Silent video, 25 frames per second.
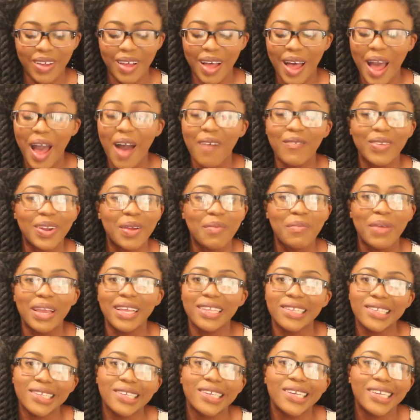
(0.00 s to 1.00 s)
an
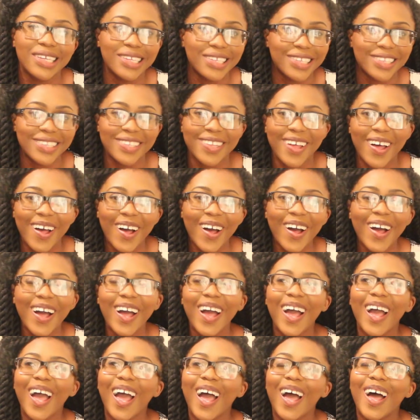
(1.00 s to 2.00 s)
amazing Easter.
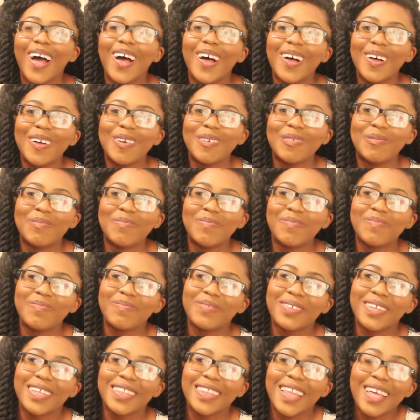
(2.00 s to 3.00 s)

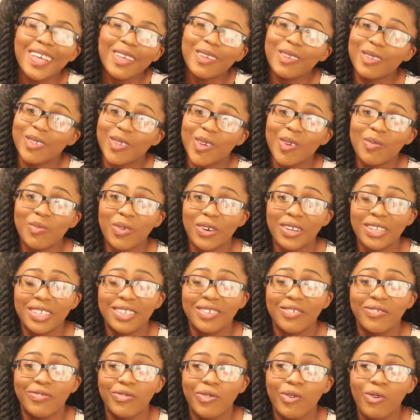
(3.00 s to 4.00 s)
Thank you so
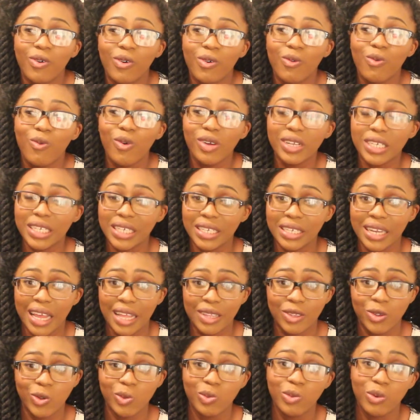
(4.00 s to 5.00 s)
much for watching
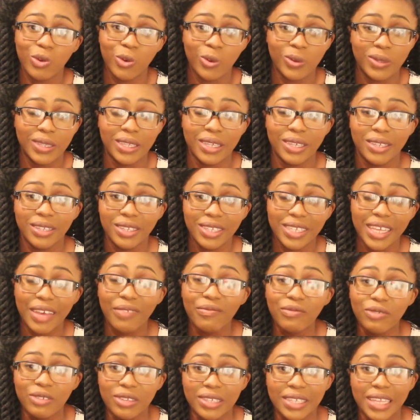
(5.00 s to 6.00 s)
and supporting
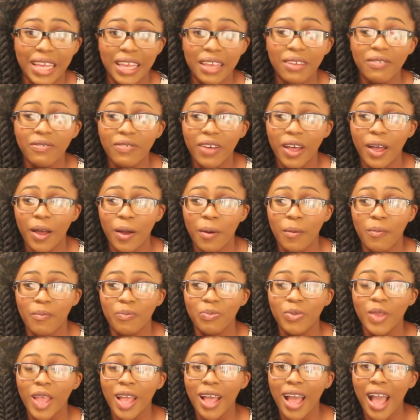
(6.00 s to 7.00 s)
Save to Save.
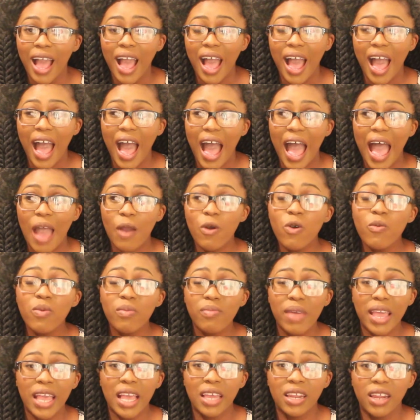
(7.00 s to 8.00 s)
I will
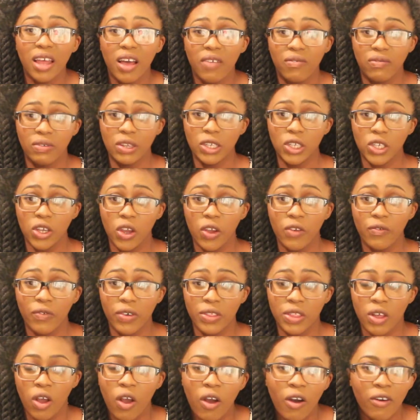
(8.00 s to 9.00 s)
be making a video
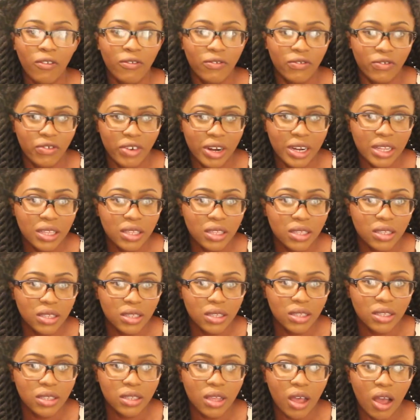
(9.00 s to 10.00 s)
for the
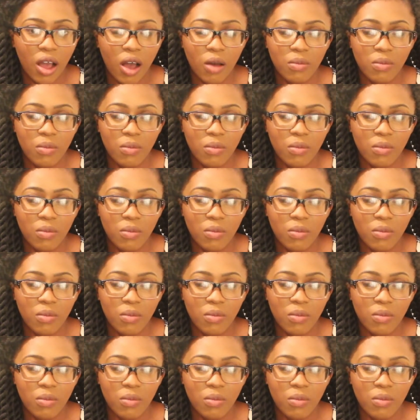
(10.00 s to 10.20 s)
conference